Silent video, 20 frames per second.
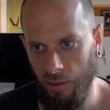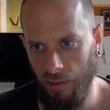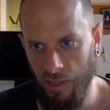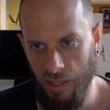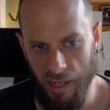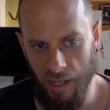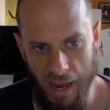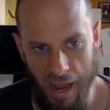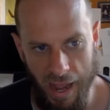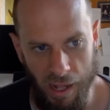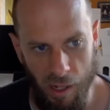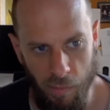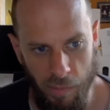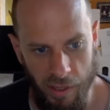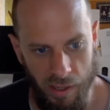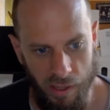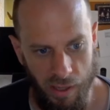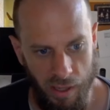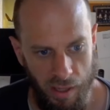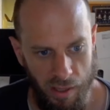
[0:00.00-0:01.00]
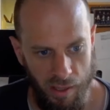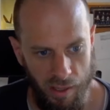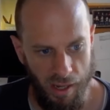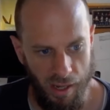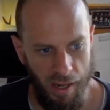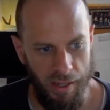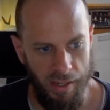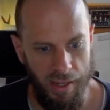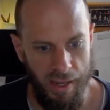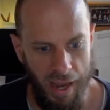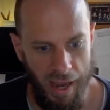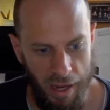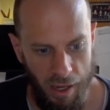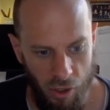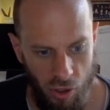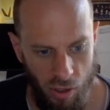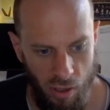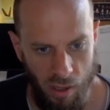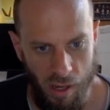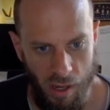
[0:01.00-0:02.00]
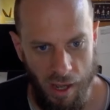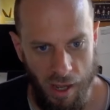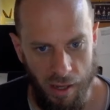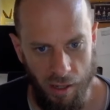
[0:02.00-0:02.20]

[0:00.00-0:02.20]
The help is inside the engine.